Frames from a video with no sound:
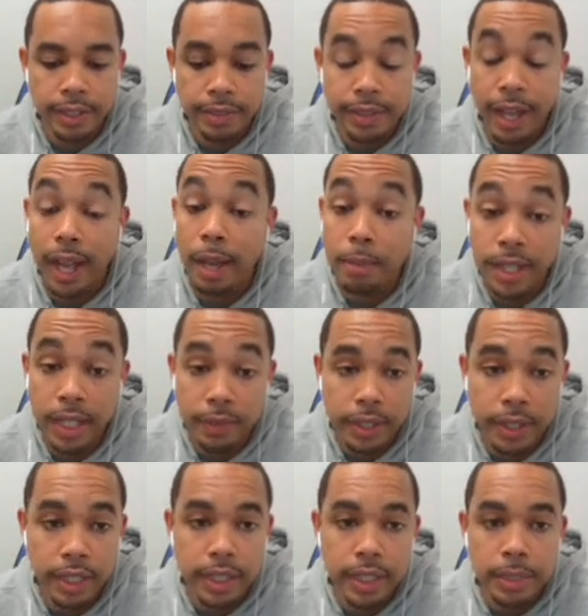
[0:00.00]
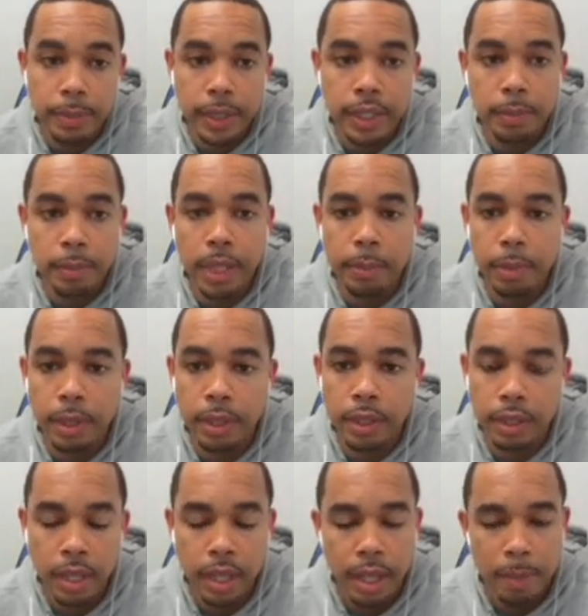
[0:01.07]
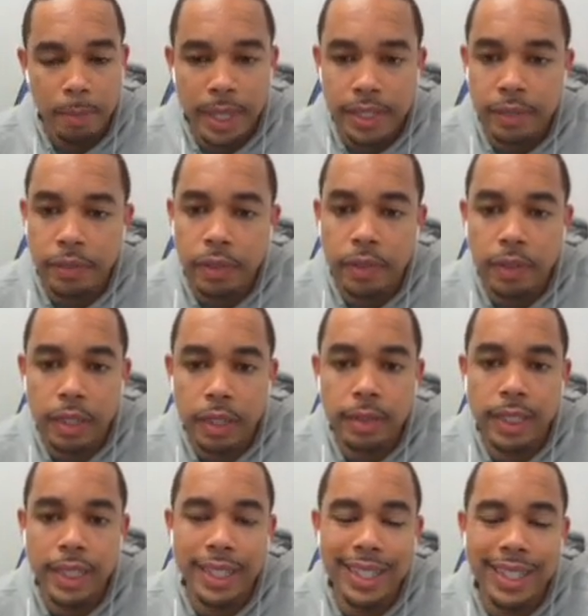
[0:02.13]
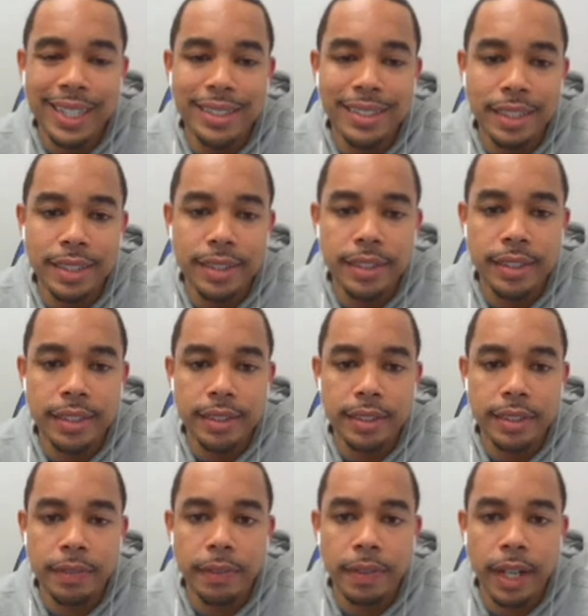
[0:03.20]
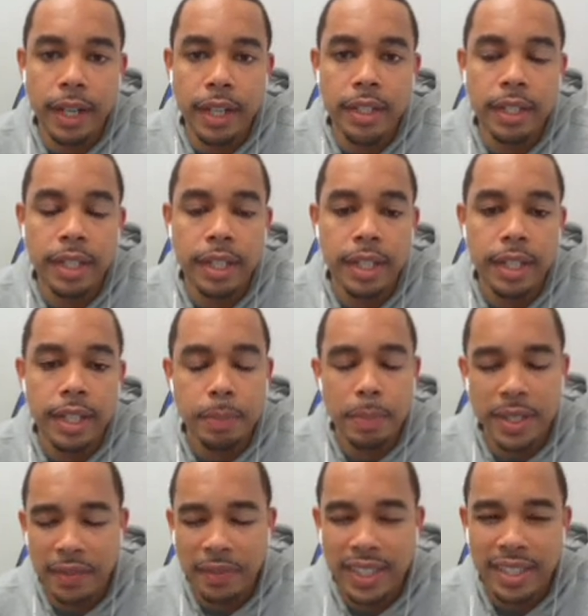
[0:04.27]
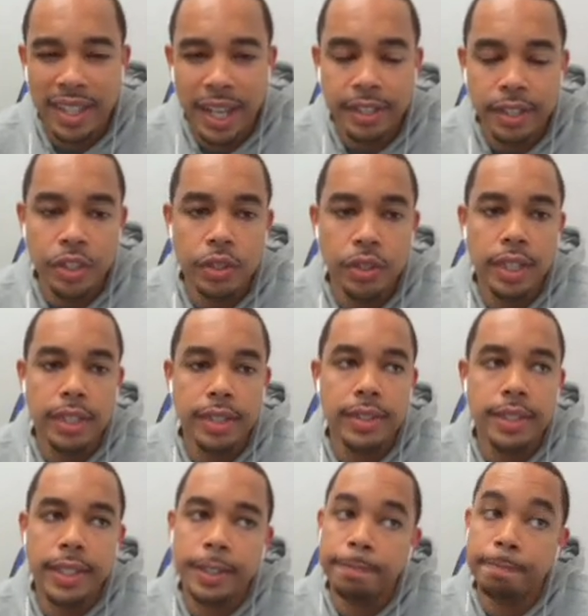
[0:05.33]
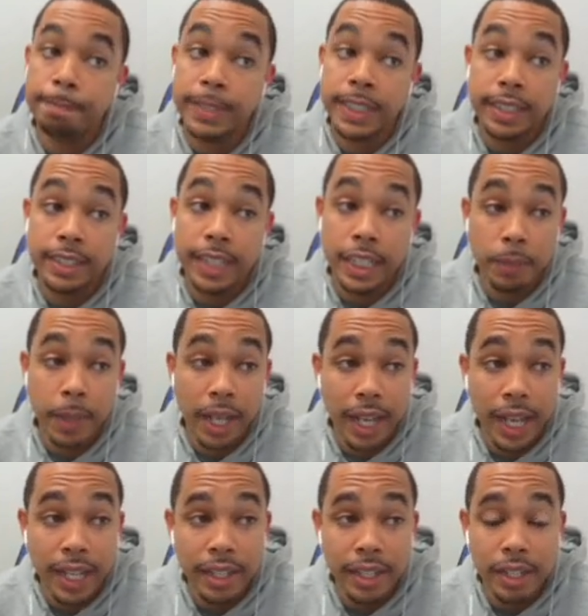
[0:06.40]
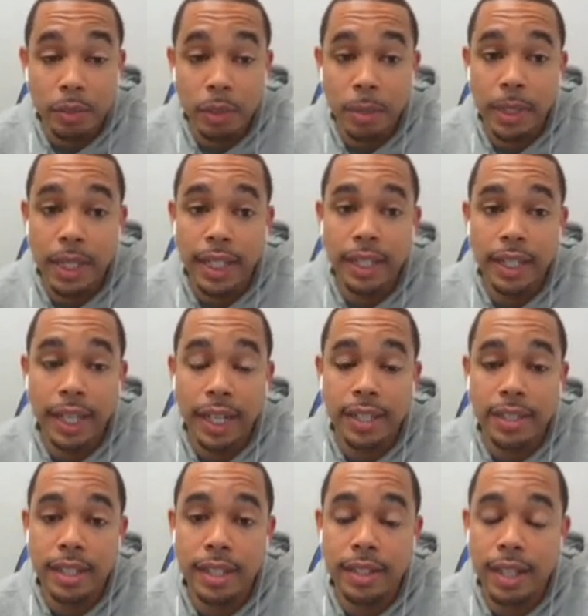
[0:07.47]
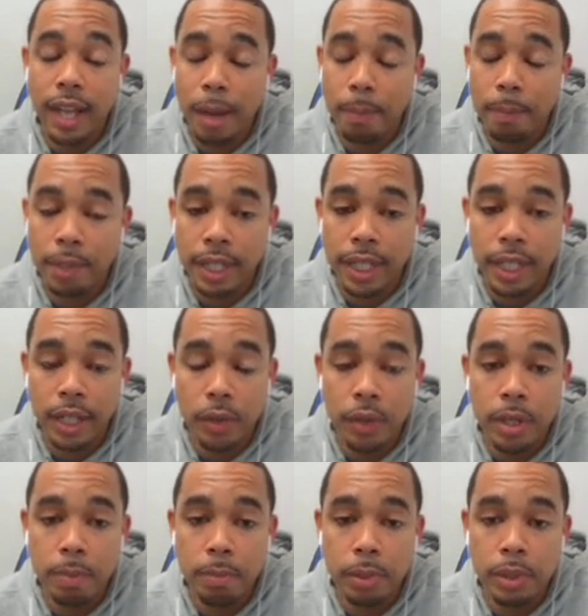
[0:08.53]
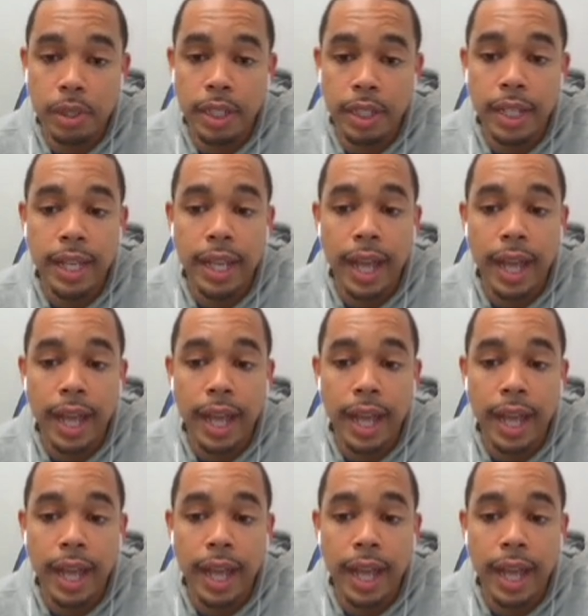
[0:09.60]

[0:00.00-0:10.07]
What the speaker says: time-saving needs, because Moneyballer makes it really, really easy to find specific stats and trends. And that's what I like in this one, man. Like I said, top play on the board.